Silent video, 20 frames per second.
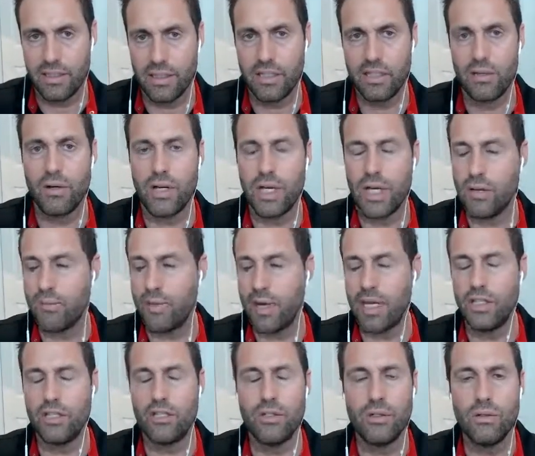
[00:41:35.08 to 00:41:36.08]
am I
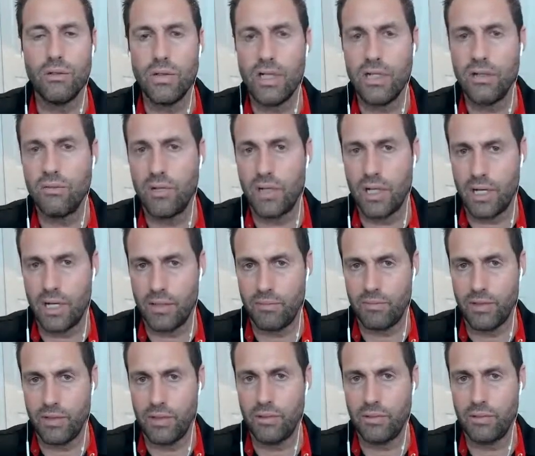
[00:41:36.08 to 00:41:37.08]
doing what I'm
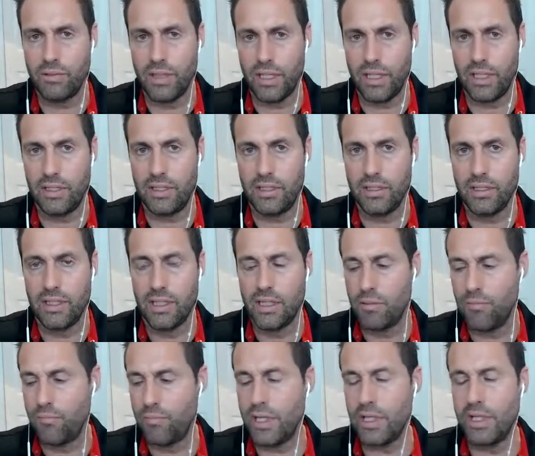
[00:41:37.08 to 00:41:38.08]
doing
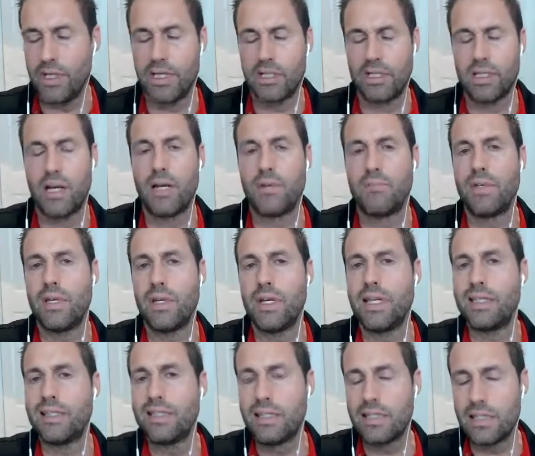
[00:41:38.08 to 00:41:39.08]
because
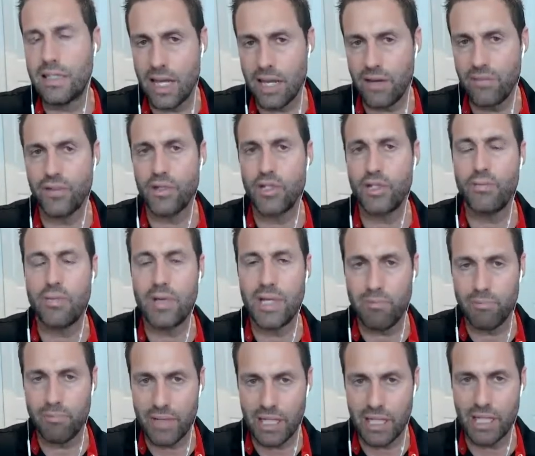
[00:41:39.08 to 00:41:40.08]
it's safer to be
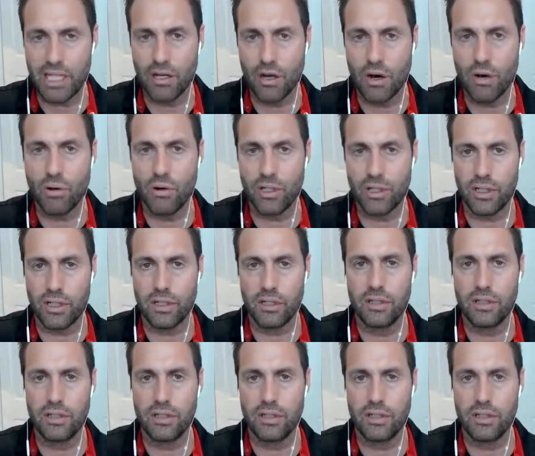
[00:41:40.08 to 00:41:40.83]
mediocre